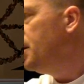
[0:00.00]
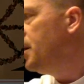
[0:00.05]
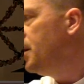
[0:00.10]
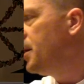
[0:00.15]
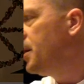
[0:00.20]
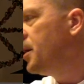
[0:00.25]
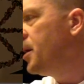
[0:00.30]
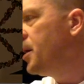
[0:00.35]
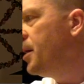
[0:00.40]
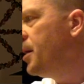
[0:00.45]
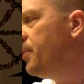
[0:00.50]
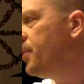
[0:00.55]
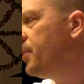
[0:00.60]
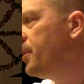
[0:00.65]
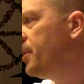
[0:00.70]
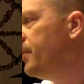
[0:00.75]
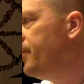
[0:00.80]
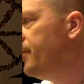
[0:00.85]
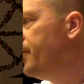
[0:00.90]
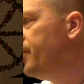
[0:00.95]
a
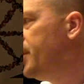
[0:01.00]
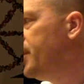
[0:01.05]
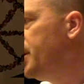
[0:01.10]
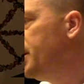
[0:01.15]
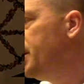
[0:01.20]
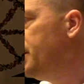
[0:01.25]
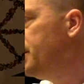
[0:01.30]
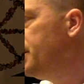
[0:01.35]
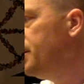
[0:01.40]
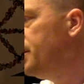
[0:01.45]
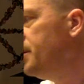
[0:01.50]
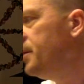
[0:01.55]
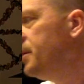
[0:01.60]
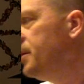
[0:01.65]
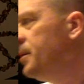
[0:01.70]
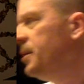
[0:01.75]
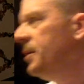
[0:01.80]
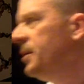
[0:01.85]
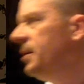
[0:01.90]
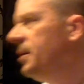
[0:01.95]
couple
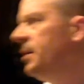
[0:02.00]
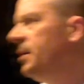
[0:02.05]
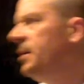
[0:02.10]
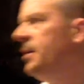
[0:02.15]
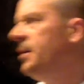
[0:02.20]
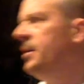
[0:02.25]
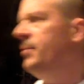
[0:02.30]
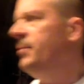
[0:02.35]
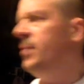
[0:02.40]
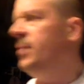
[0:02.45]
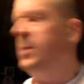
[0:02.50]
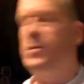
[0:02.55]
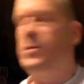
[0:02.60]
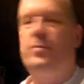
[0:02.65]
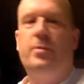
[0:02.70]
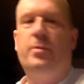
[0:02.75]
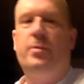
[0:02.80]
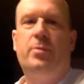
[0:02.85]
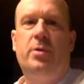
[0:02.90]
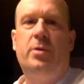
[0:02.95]
of books
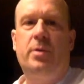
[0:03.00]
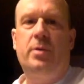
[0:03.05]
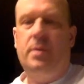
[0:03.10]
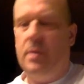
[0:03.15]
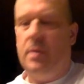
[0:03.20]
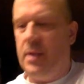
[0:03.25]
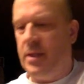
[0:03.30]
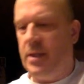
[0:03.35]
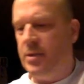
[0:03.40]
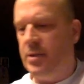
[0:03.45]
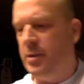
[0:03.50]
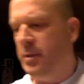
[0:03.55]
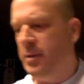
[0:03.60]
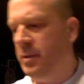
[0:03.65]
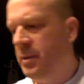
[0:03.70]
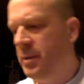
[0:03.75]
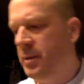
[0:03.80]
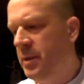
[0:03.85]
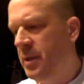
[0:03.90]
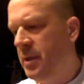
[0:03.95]
from her
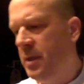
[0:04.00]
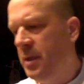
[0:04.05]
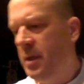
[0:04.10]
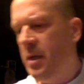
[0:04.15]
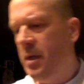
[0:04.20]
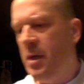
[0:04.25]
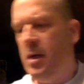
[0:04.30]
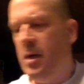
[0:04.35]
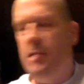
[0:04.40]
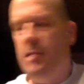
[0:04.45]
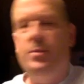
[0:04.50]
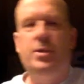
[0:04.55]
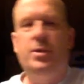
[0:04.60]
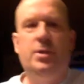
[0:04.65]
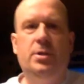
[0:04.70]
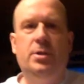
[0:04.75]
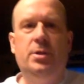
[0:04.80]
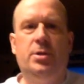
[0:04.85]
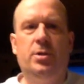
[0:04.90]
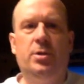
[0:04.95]
collection.
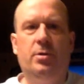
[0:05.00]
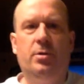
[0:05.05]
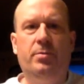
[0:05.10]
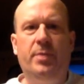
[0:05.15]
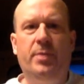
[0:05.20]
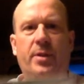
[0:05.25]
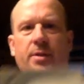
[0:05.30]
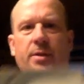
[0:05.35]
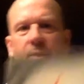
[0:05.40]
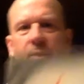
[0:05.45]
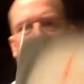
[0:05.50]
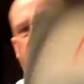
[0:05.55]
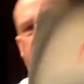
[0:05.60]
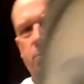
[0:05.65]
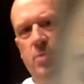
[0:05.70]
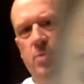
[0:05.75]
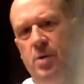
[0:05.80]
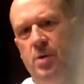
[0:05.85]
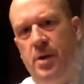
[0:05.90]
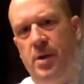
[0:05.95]
She showed me
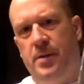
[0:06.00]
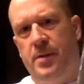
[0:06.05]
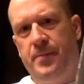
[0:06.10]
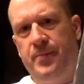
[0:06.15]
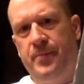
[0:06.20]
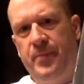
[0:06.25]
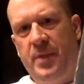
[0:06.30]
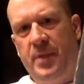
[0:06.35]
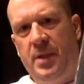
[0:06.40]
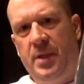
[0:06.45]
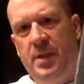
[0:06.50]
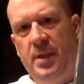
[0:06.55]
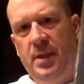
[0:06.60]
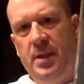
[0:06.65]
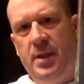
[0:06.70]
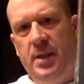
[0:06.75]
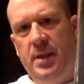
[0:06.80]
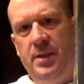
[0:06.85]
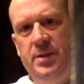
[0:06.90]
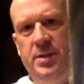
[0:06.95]
this one,
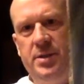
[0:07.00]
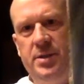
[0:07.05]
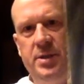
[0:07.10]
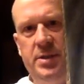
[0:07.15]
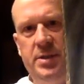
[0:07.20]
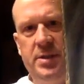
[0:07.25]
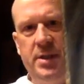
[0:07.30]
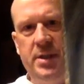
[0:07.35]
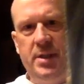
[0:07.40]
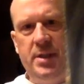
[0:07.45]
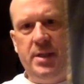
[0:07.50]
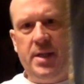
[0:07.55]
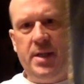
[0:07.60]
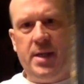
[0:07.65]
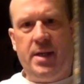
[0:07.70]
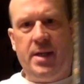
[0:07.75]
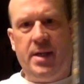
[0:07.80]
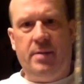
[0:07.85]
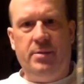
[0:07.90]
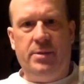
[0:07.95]
and she said,
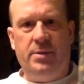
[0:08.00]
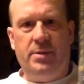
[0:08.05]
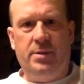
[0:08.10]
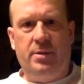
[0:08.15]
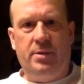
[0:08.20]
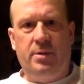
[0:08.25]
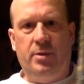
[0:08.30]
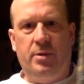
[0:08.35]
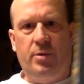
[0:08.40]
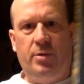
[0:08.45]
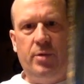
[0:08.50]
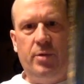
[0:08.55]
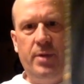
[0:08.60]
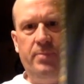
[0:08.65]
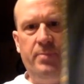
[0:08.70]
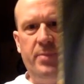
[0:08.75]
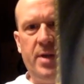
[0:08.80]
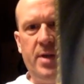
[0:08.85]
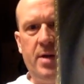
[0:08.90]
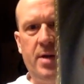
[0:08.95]
"Dad, I was
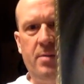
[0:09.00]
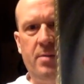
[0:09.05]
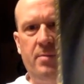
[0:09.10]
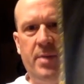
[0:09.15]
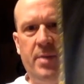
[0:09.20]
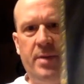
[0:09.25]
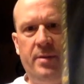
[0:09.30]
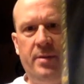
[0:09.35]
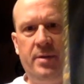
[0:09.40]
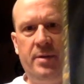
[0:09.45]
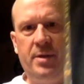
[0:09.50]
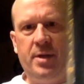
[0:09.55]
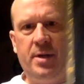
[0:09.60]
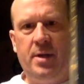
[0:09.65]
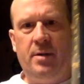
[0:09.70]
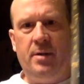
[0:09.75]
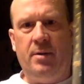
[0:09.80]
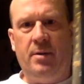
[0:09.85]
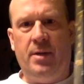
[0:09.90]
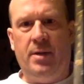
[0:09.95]
creeped out by the
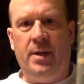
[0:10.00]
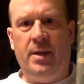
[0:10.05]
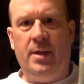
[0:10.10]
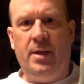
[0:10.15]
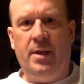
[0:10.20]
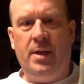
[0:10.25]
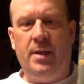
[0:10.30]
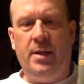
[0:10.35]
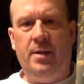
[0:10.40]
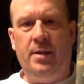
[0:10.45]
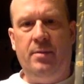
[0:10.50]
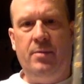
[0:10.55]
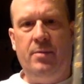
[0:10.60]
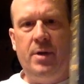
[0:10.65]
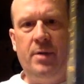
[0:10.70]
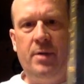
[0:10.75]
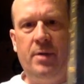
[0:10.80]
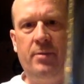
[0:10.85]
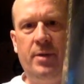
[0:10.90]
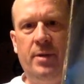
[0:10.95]
title. I didn't
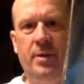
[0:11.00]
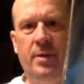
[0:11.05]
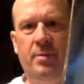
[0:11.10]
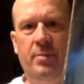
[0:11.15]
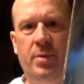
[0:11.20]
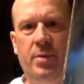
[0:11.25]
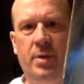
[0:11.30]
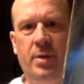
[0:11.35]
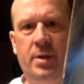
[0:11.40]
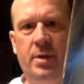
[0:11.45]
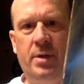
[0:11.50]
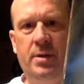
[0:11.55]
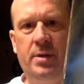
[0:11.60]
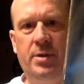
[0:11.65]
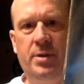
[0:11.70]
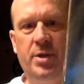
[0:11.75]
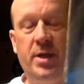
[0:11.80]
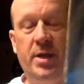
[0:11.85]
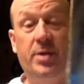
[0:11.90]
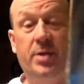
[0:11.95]
want to read the book."
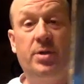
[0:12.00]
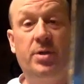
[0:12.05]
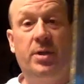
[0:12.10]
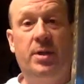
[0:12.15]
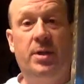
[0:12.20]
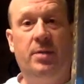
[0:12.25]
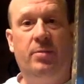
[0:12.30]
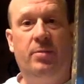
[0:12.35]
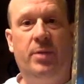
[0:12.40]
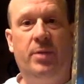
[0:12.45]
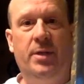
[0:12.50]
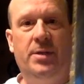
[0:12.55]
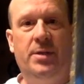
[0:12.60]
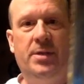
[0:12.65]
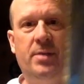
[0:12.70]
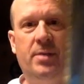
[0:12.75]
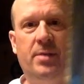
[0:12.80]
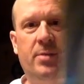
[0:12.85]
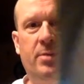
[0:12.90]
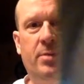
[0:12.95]
She actually did read
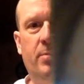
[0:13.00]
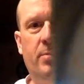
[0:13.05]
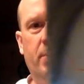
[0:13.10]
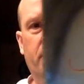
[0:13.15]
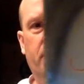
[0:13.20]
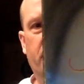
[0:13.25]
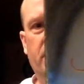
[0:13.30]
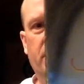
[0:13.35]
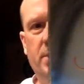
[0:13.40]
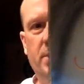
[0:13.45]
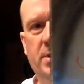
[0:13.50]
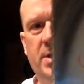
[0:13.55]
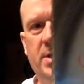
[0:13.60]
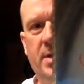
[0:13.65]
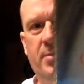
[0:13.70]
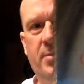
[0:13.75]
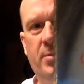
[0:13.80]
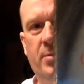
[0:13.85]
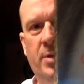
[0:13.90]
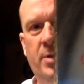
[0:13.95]
some of the book, but she
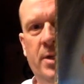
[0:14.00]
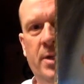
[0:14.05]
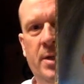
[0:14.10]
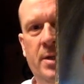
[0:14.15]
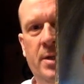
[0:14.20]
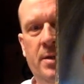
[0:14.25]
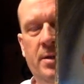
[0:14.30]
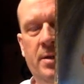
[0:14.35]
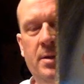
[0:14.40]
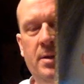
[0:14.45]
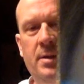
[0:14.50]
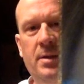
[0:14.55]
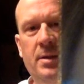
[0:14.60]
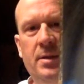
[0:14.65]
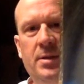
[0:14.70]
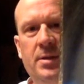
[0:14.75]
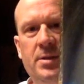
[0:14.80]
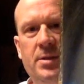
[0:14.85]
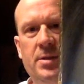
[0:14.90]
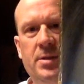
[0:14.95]
stopped reading it.
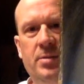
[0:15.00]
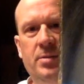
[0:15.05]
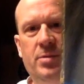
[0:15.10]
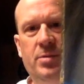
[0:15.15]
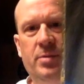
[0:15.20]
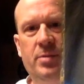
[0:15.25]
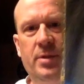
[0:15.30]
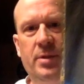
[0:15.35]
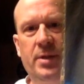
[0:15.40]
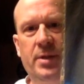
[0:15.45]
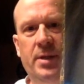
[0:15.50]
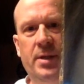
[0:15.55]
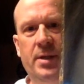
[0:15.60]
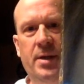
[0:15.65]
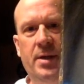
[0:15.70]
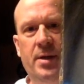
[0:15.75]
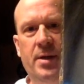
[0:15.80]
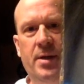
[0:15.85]
She was really